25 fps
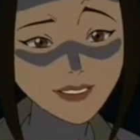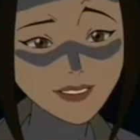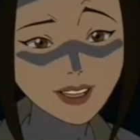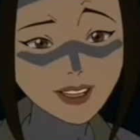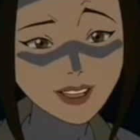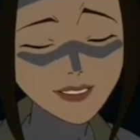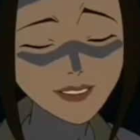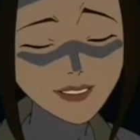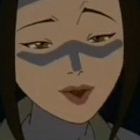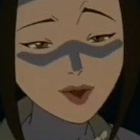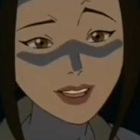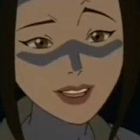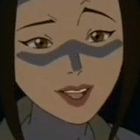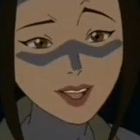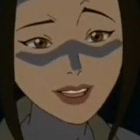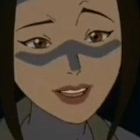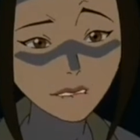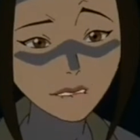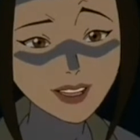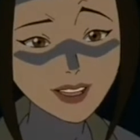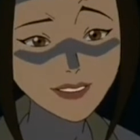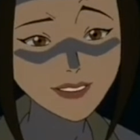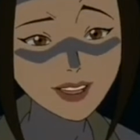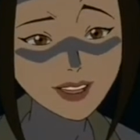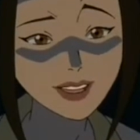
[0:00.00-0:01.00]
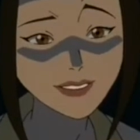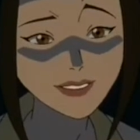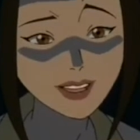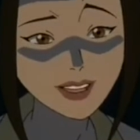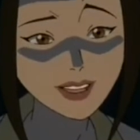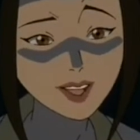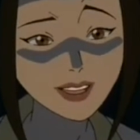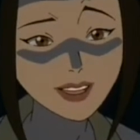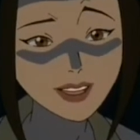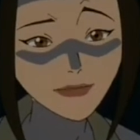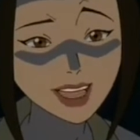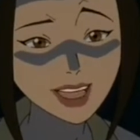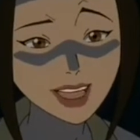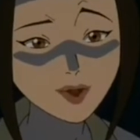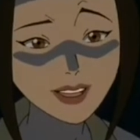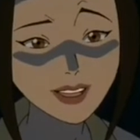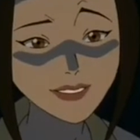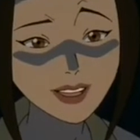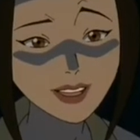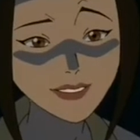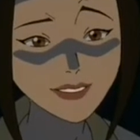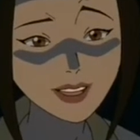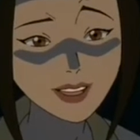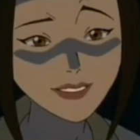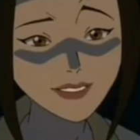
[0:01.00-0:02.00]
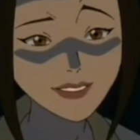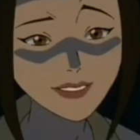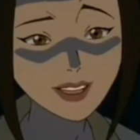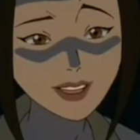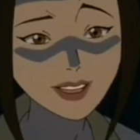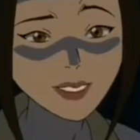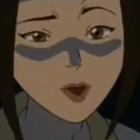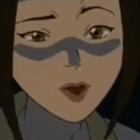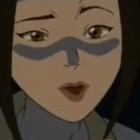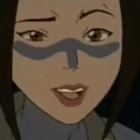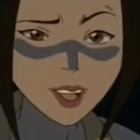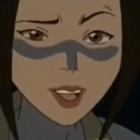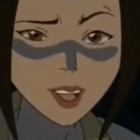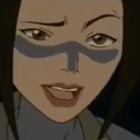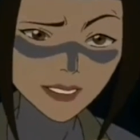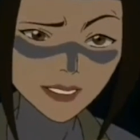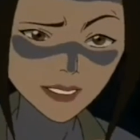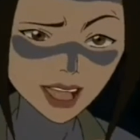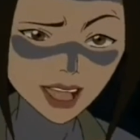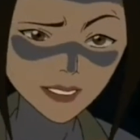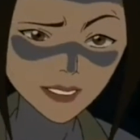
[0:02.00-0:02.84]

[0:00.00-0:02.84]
That's why you're afraid to care about anything, and why you can't